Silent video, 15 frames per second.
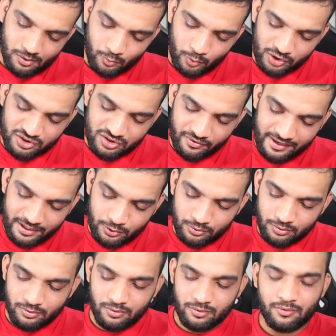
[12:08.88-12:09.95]
What's the
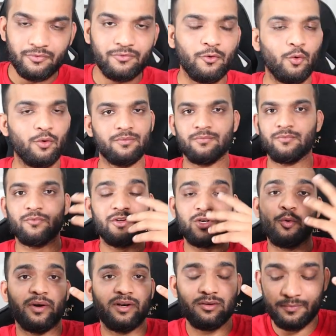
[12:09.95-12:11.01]
value? 4. We
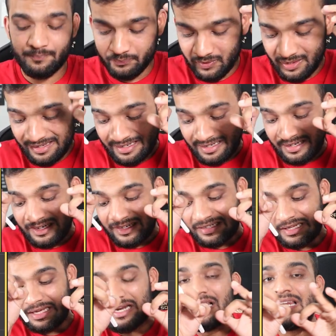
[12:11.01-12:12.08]
know it.
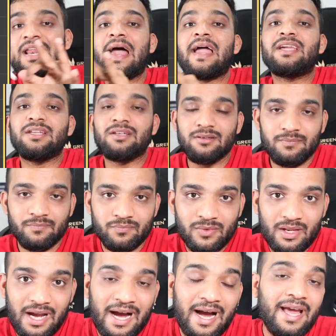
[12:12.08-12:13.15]
Till 9,
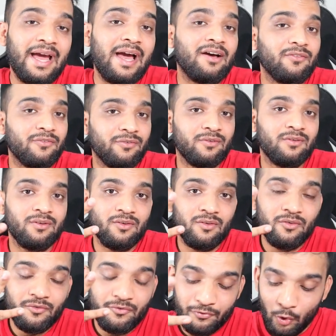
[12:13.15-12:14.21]
I have
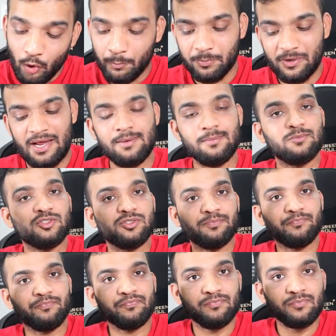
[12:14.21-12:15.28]
4 primes.
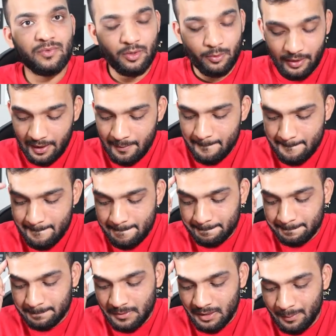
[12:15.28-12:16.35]
Okay?
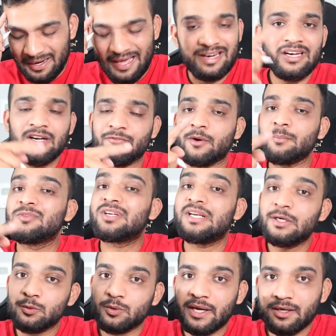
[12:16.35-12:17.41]
But I need from
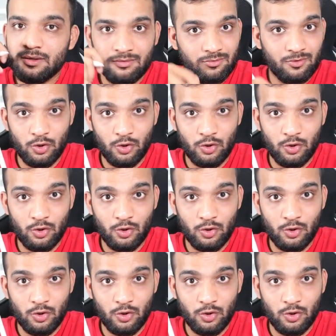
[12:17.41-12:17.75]
3 to 9.